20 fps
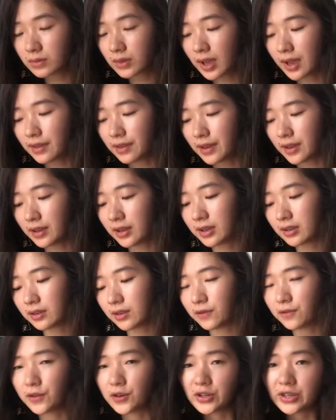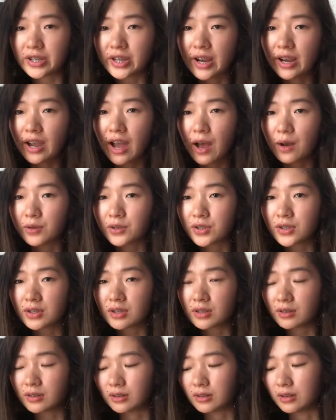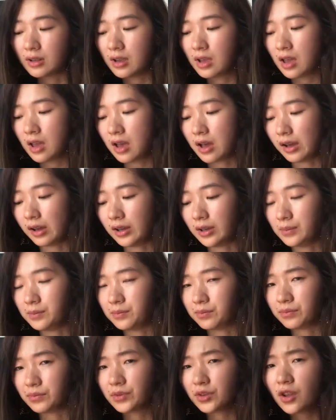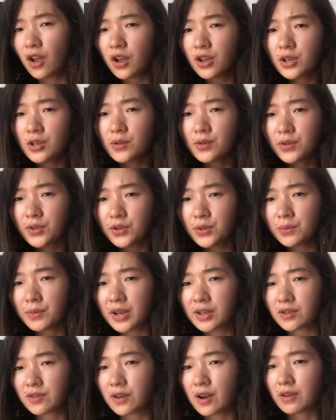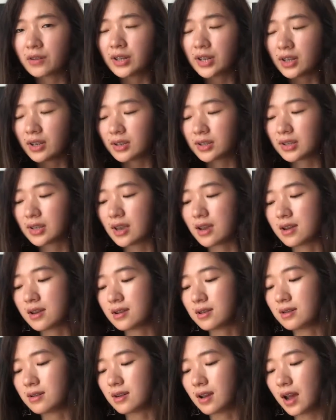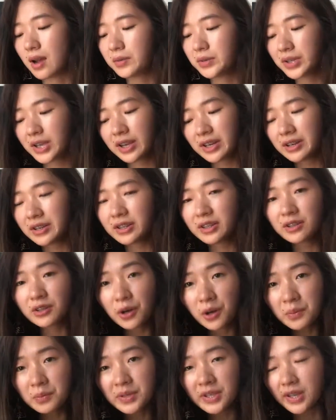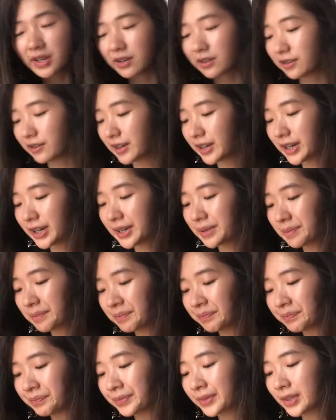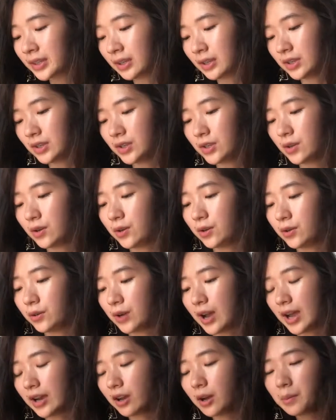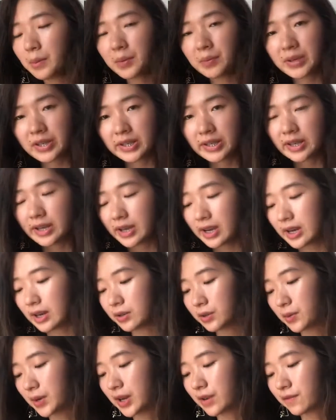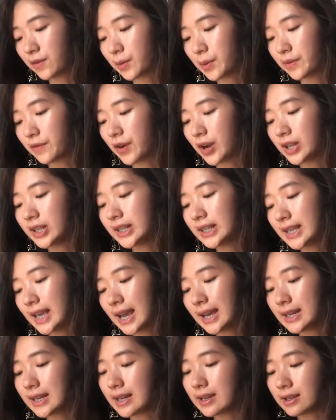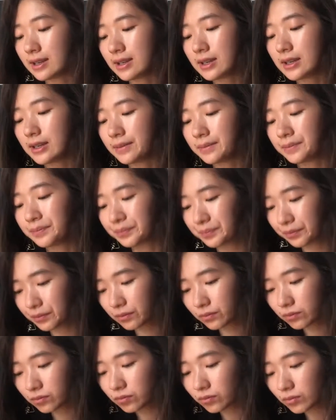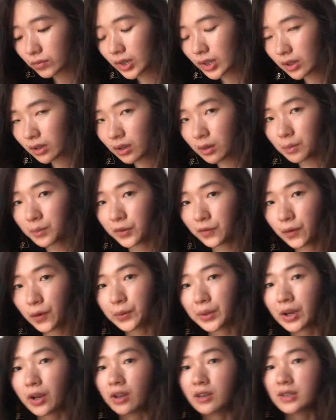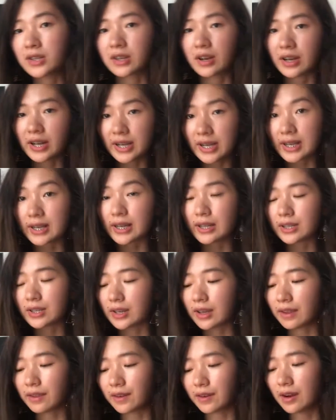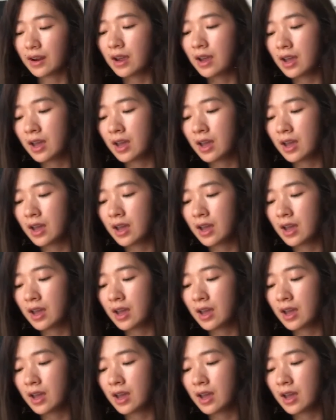I think the first day I was still not used to my surroundings, and I was getting a little homesick already. So I got my pizza and I was waiting for my friends Eddie and Ian before we all started eating together.